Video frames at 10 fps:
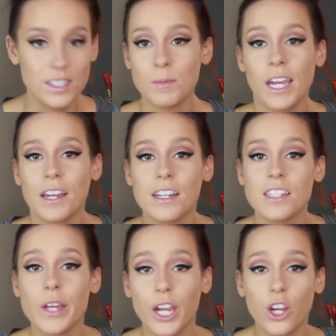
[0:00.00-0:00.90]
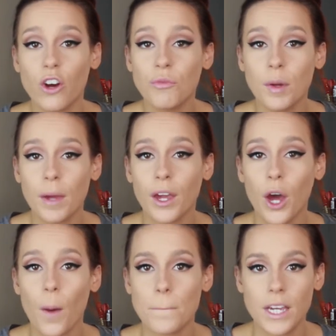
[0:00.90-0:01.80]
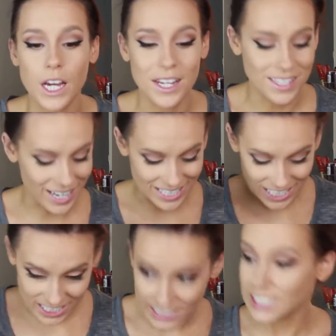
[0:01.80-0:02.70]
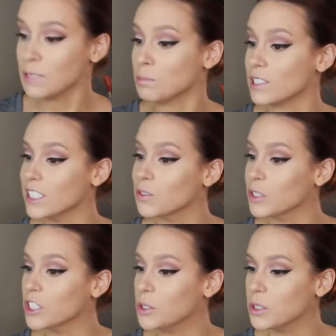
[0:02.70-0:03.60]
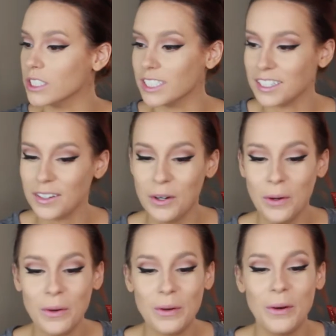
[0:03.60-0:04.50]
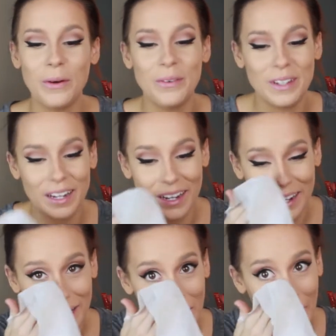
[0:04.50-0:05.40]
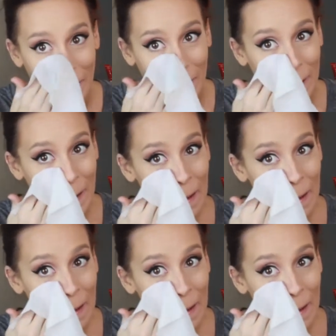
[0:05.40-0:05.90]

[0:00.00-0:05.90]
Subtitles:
is me taking off my makeup because I didn't press record. Oh my god.